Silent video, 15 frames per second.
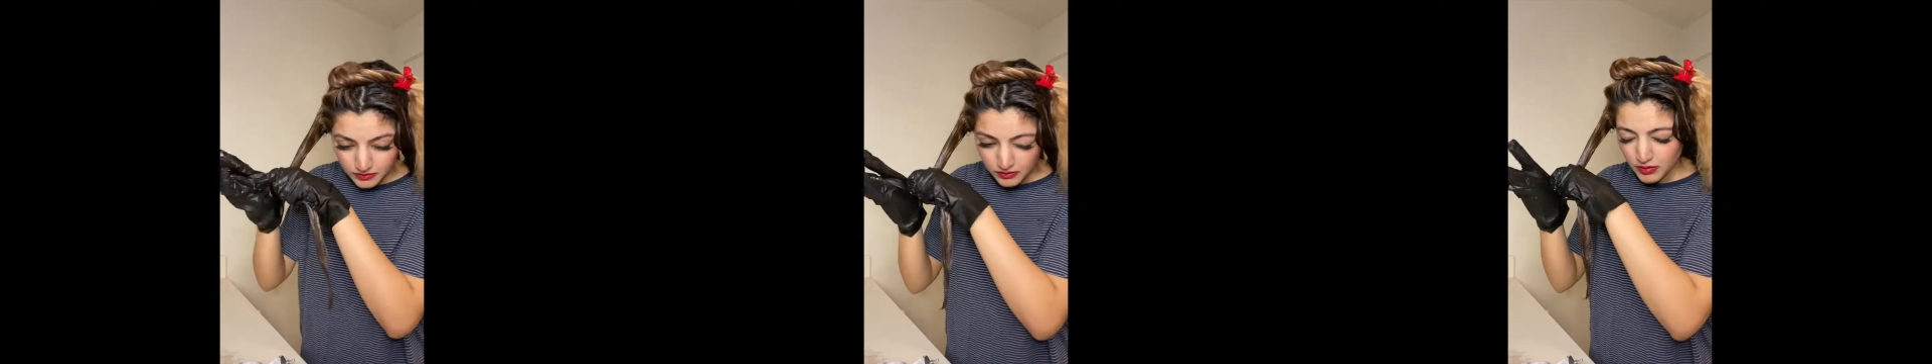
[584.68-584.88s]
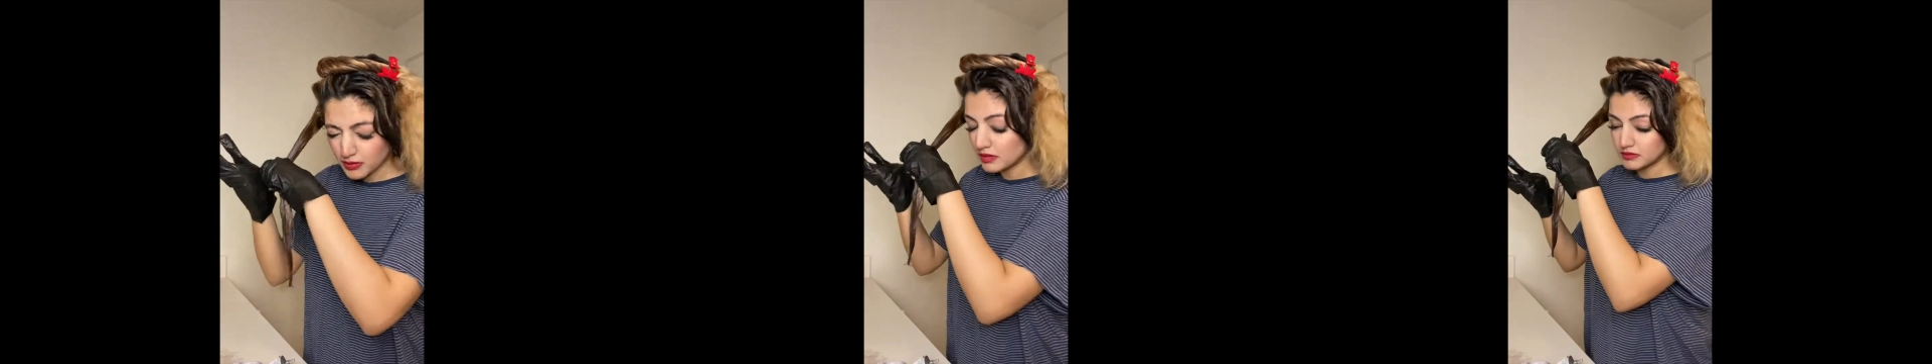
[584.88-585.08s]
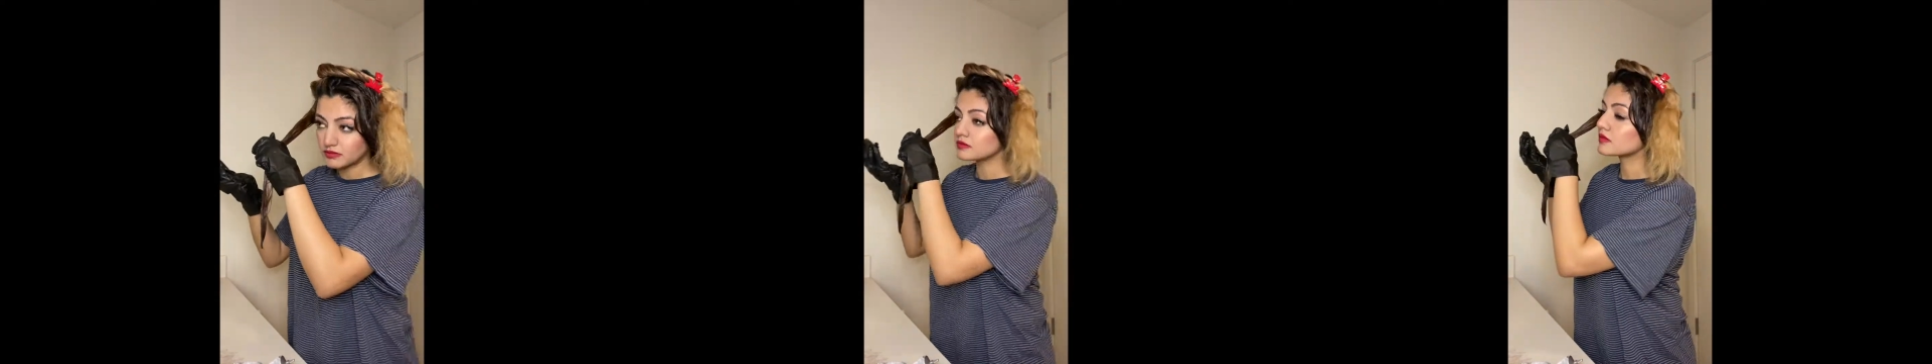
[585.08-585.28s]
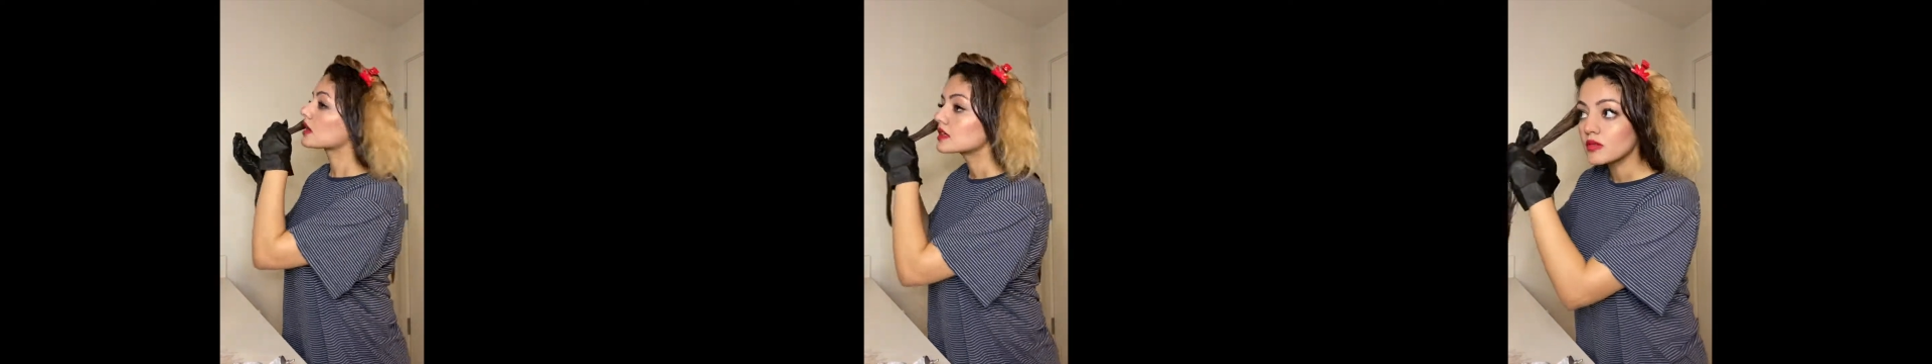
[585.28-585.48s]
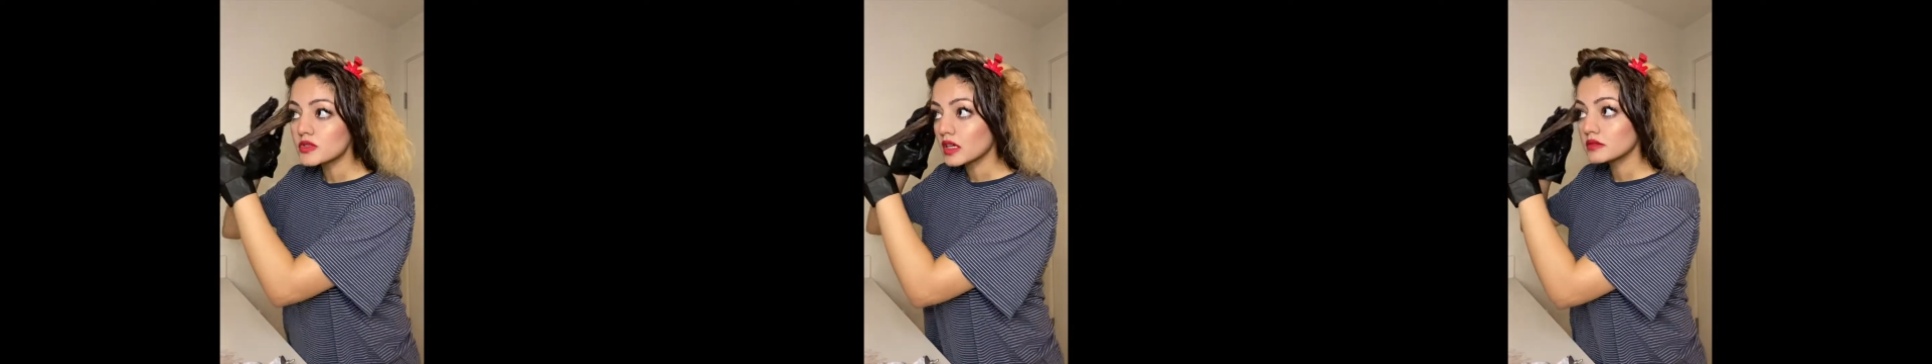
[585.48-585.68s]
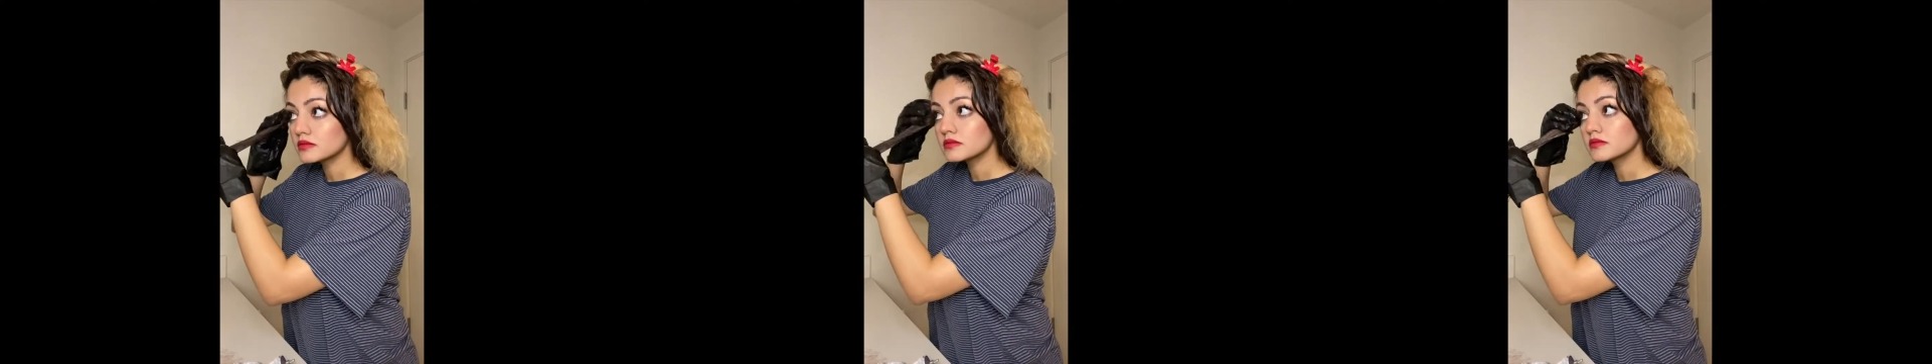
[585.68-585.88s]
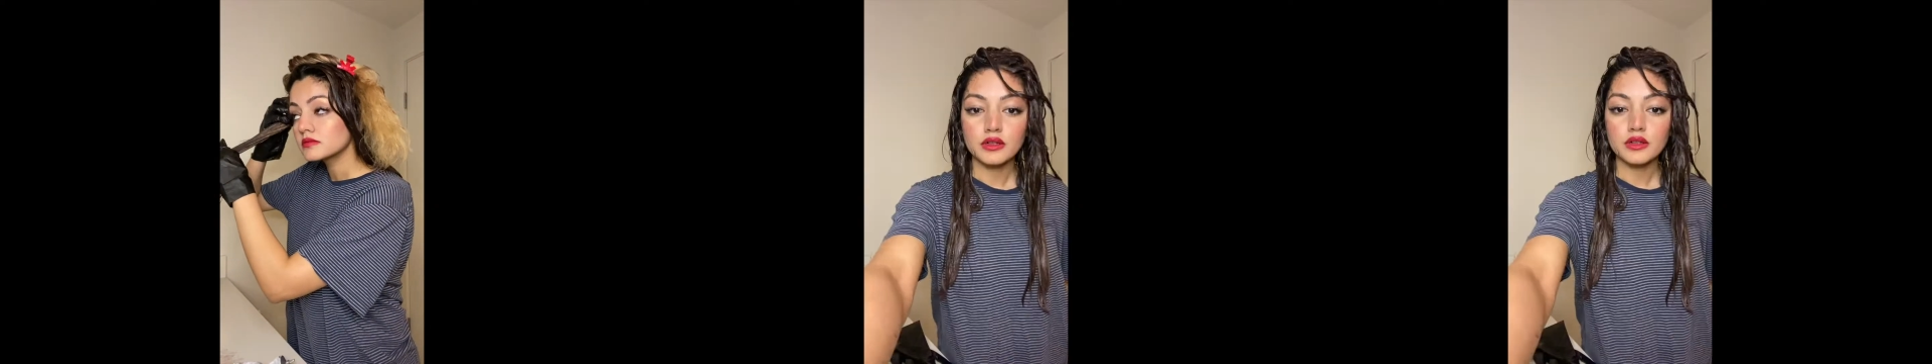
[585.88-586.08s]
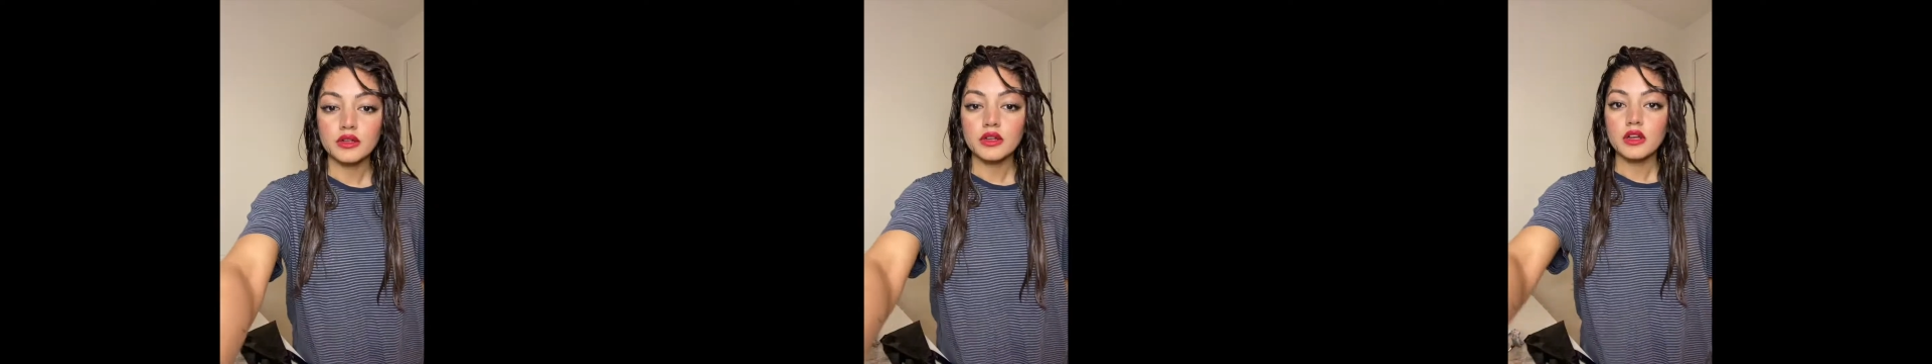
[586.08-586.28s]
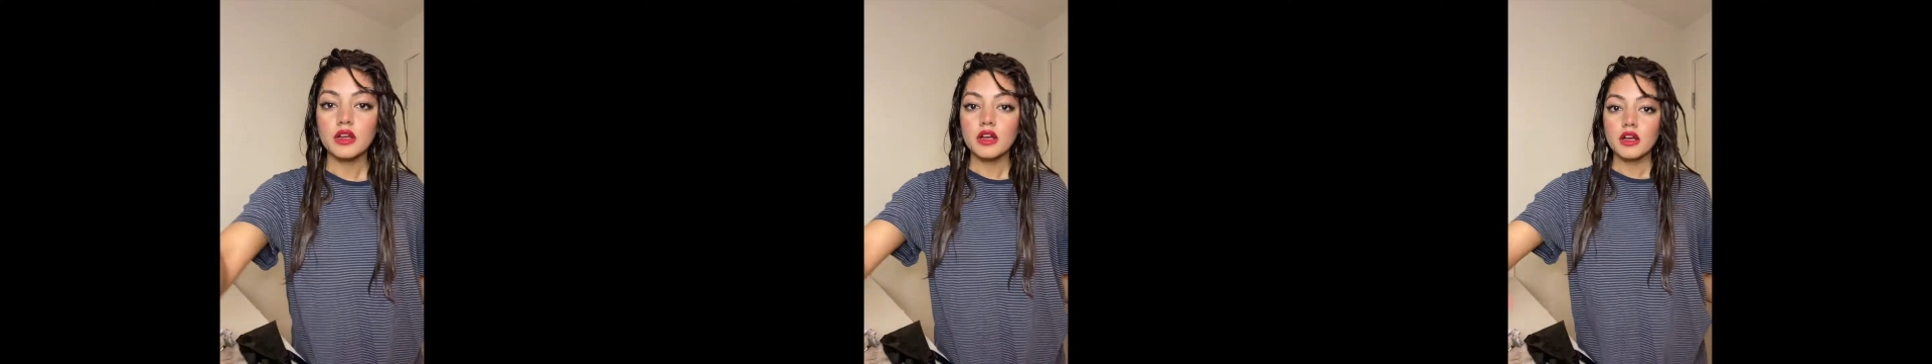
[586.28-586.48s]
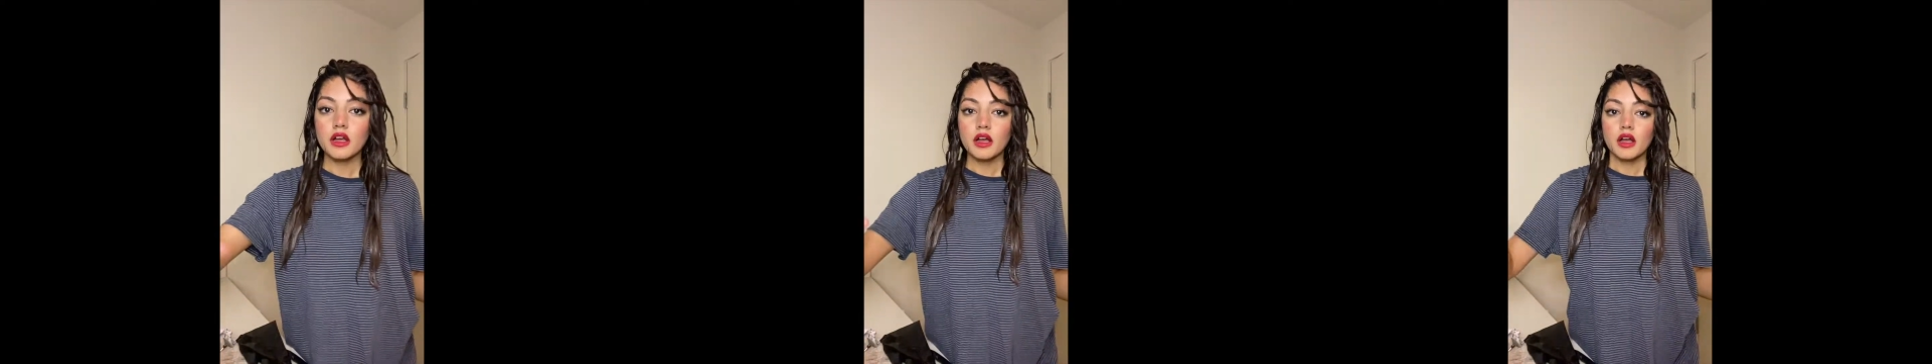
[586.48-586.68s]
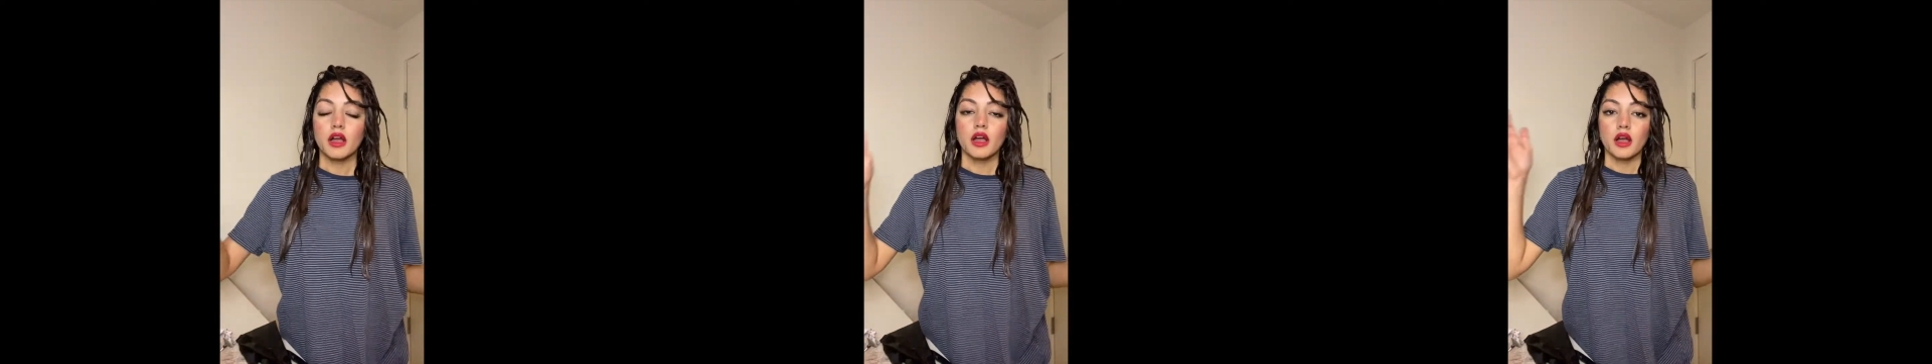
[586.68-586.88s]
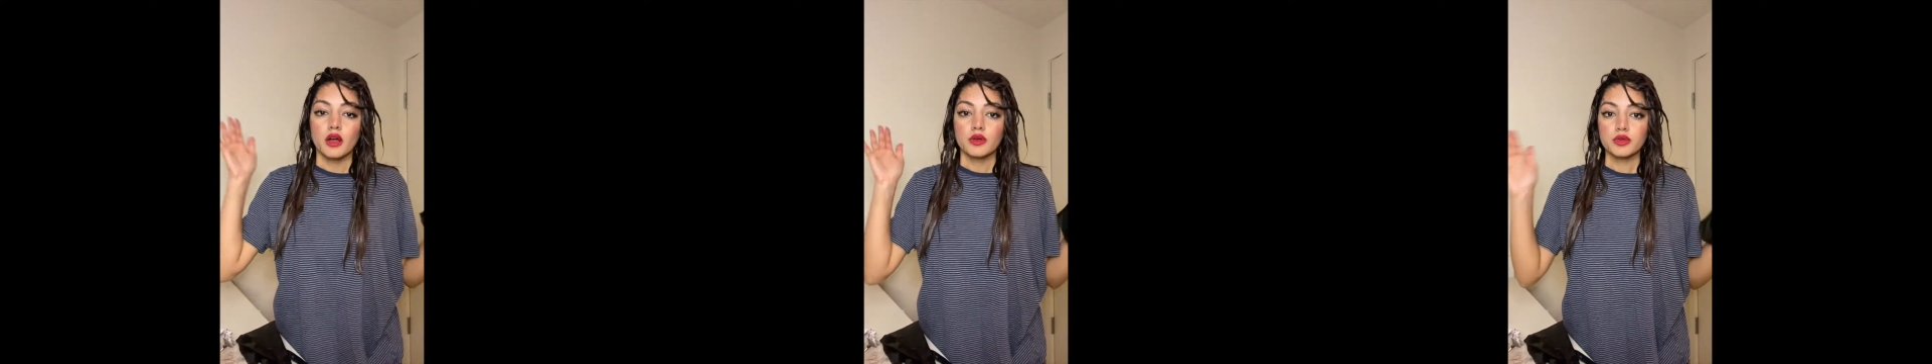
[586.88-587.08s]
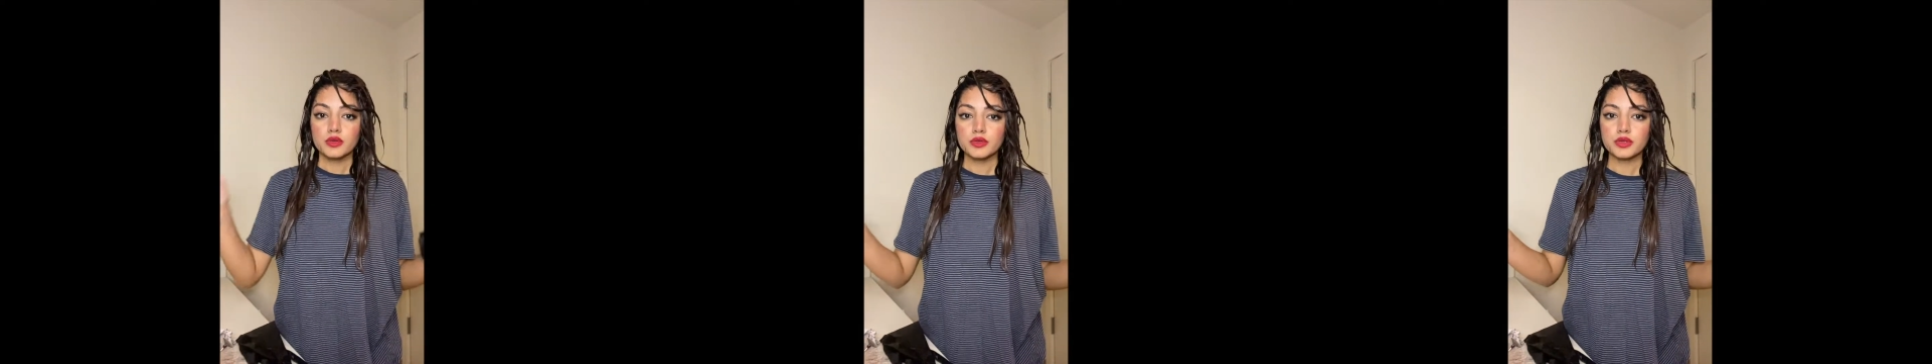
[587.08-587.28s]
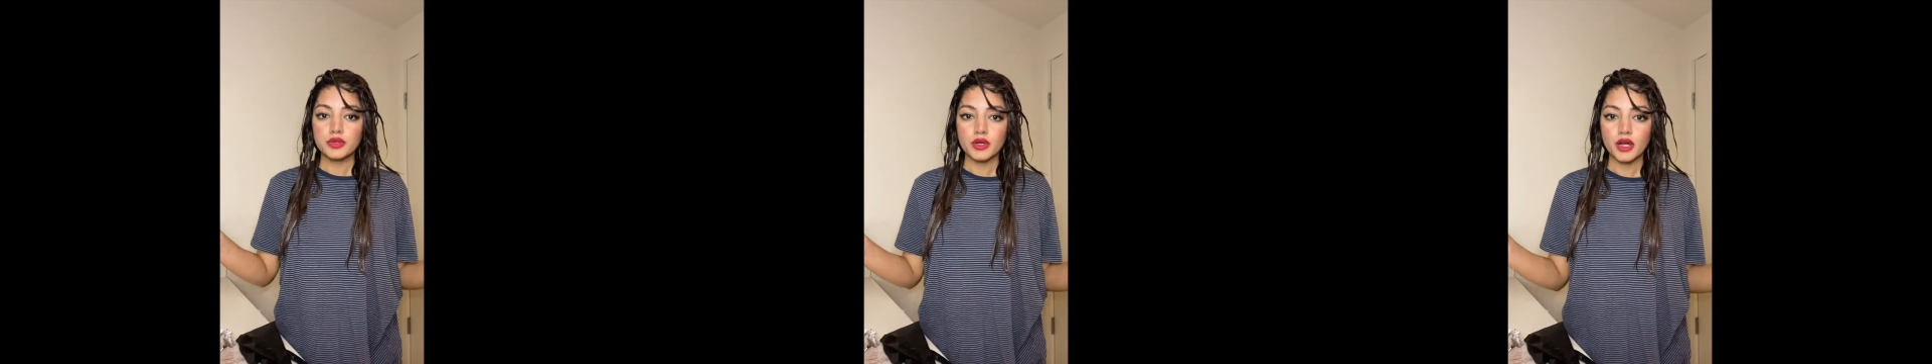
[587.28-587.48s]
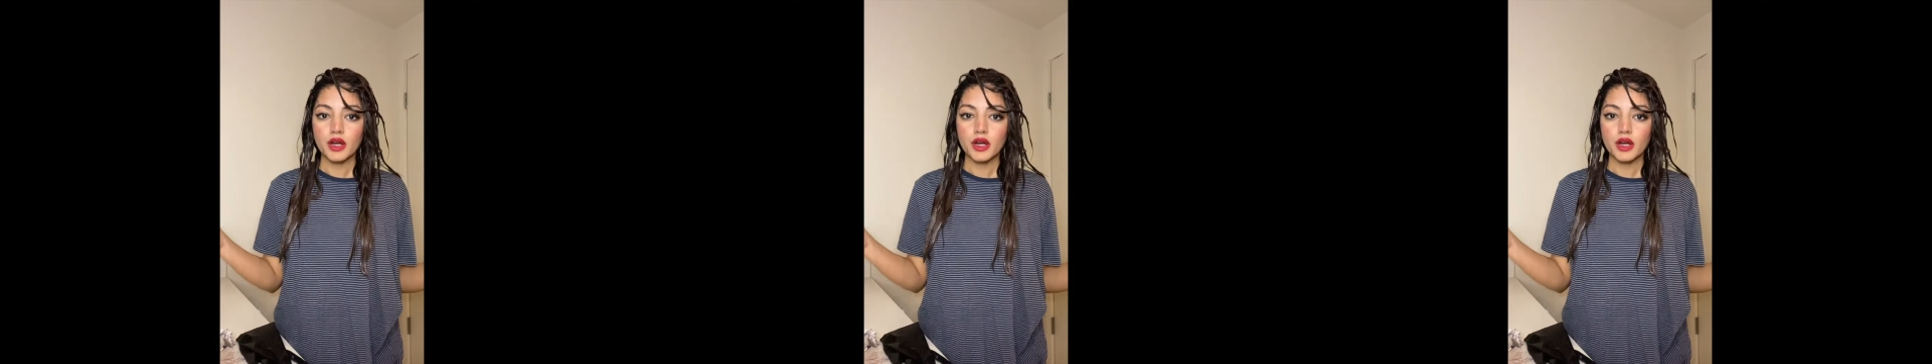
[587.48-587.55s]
Baby, almost done. Whew.